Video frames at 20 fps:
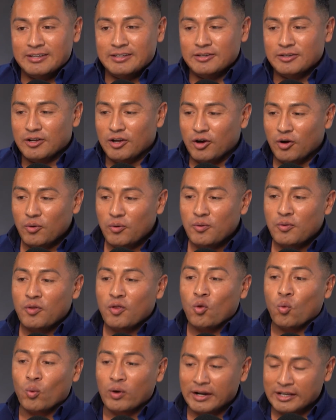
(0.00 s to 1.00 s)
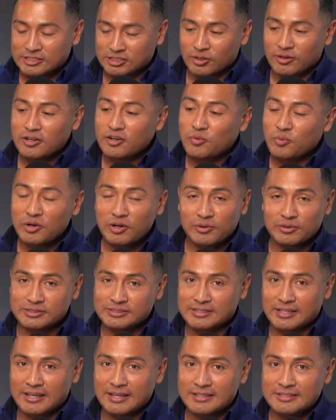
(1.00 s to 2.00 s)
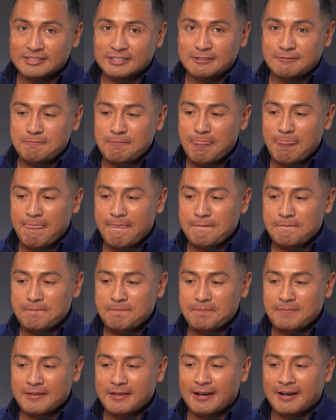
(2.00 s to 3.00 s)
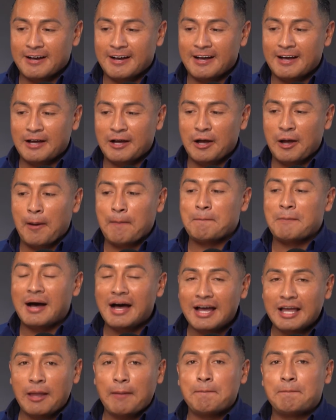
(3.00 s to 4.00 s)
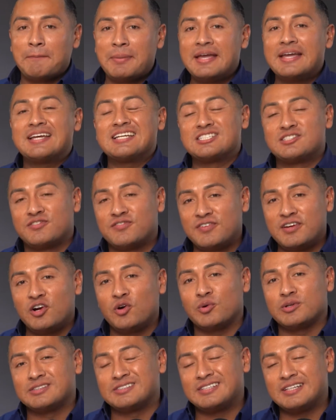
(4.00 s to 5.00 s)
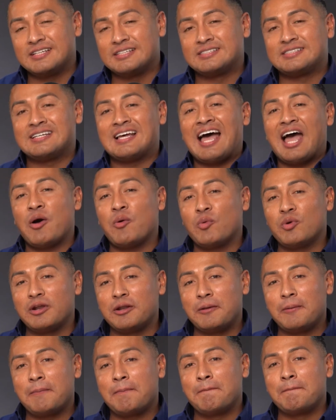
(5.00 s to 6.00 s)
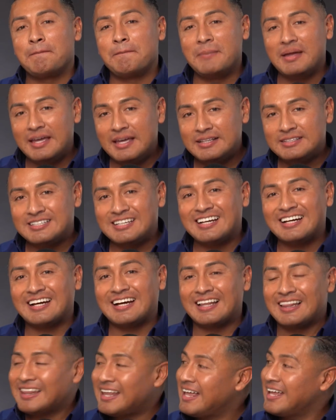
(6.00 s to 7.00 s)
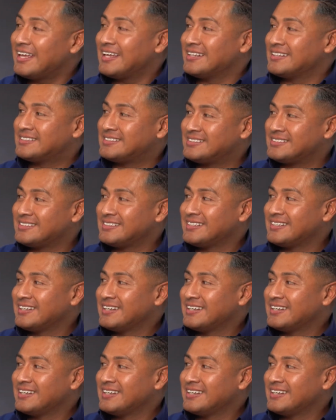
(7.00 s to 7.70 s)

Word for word: you know, when I started real estate, uh, my biggest fear was this: I would meet a client,